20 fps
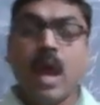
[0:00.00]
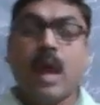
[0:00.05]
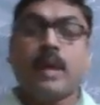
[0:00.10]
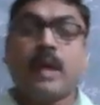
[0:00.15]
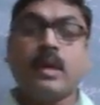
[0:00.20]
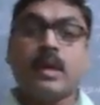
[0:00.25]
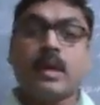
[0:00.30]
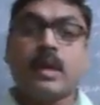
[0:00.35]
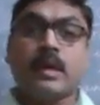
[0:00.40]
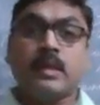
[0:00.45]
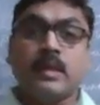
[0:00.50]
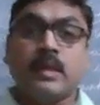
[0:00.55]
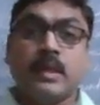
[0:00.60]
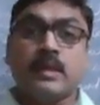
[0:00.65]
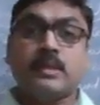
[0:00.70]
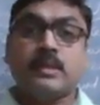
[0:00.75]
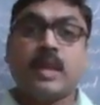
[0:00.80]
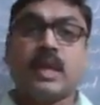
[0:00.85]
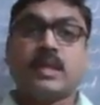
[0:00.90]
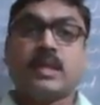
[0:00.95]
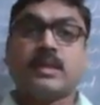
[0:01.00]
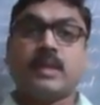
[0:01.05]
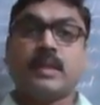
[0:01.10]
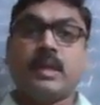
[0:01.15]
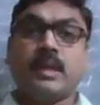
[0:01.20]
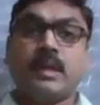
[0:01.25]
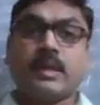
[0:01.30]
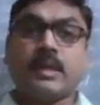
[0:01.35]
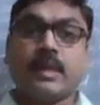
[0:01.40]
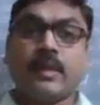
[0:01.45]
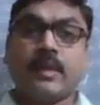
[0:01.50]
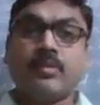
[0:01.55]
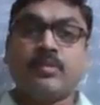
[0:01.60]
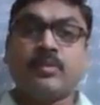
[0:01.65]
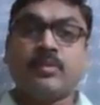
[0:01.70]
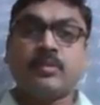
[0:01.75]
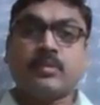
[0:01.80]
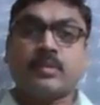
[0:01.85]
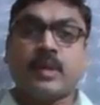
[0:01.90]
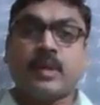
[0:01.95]
under section
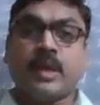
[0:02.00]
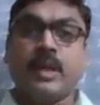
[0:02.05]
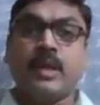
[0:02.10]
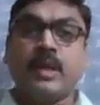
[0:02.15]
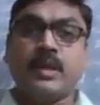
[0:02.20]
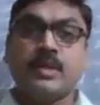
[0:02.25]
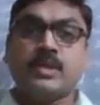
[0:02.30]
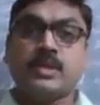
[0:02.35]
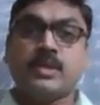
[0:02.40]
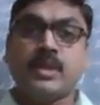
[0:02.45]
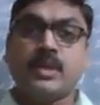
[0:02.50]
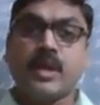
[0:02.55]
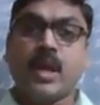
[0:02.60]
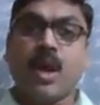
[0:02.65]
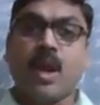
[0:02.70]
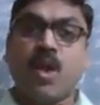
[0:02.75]
10(3)(c)